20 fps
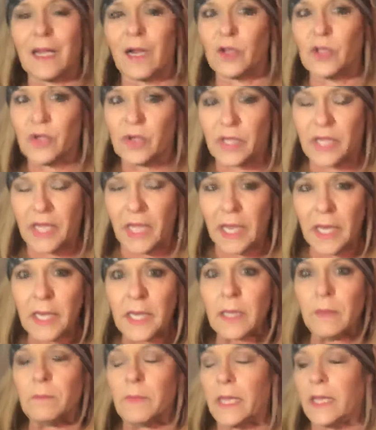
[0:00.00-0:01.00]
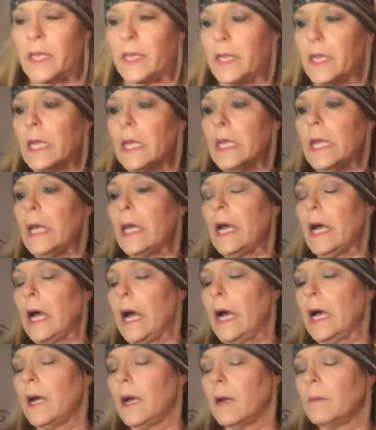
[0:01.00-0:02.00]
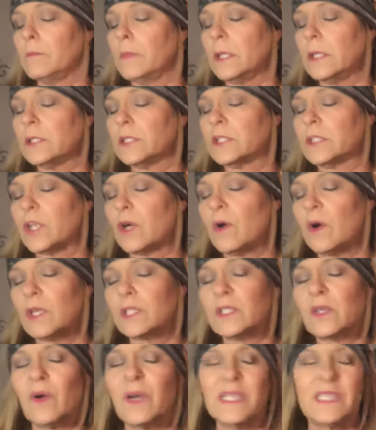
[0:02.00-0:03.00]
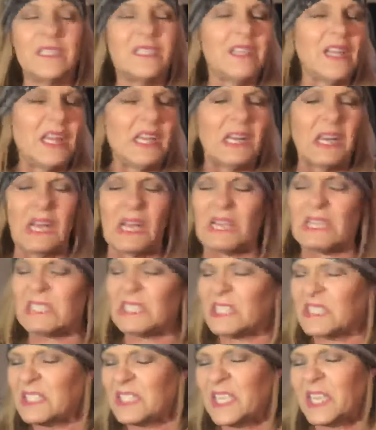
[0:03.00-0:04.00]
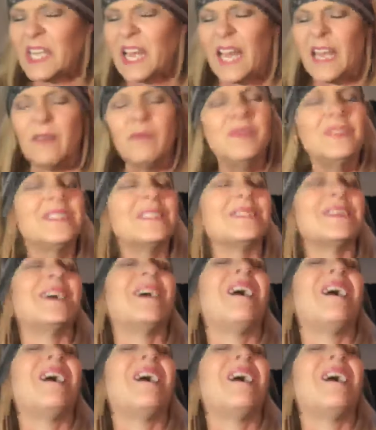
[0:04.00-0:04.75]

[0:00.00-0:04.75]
are you kidding me? So I stayed like sick. It was